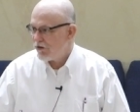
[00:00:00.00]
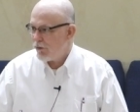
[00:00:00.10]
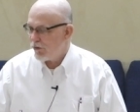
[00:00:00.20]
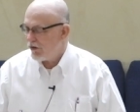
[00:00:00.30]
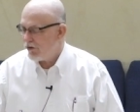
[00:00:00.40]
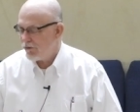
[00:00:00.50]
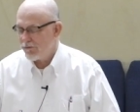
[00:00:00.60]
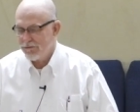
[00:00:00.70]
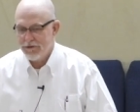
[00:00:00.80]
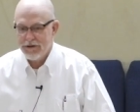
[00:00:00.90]
going
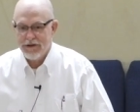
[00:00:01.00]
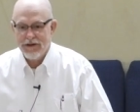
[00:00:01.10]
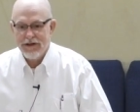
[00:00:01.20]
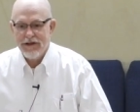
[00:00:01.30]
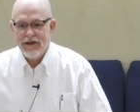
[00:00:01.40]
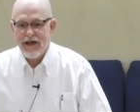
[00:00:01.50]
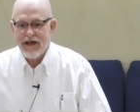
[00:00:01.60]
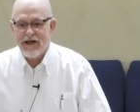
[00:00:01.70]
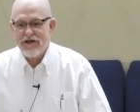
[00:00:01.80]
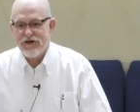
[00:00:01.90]
on
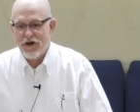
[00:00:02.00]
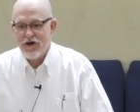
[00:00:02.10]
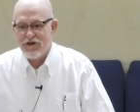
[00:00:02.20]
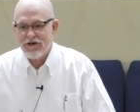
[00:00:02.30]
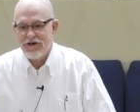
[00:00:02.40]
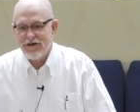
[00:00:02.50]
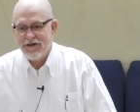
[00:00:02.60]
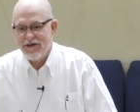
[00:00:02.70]
in a church,